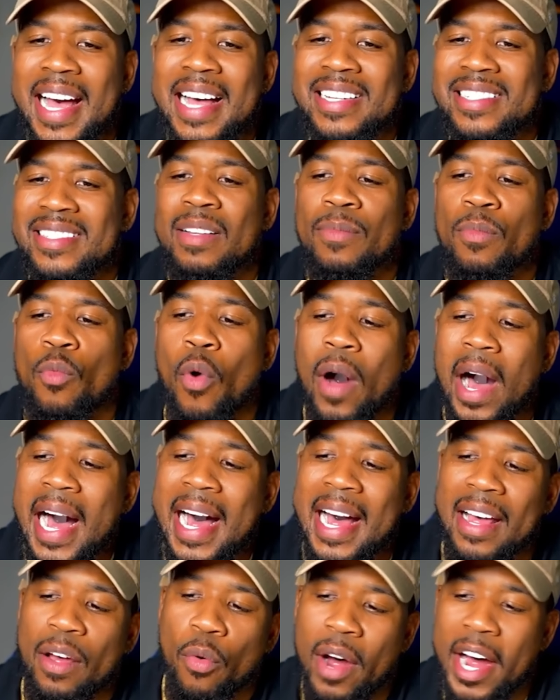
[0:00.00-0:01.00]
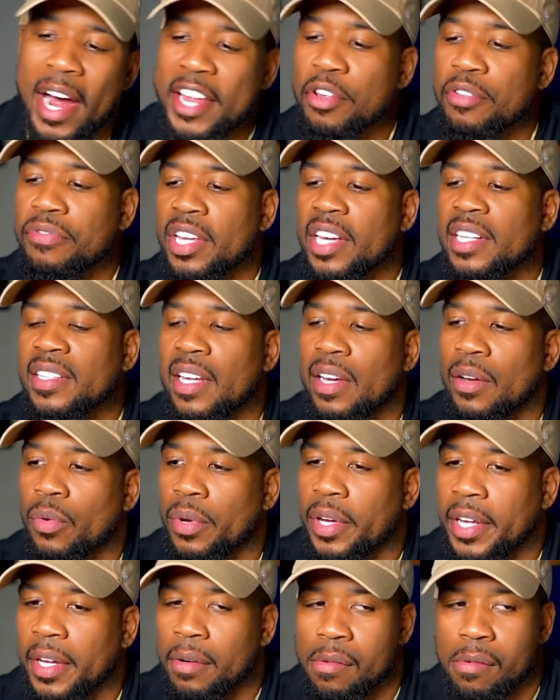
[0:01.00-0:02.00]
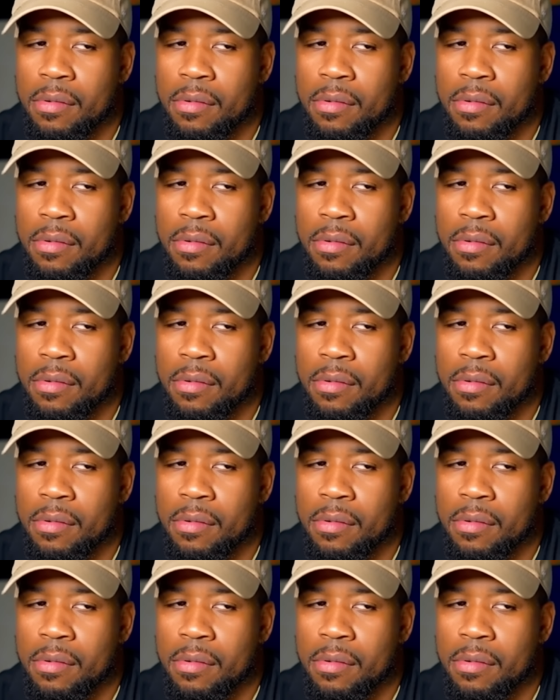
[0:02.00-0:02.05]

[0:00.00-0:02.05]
ask them why. Why you think that way?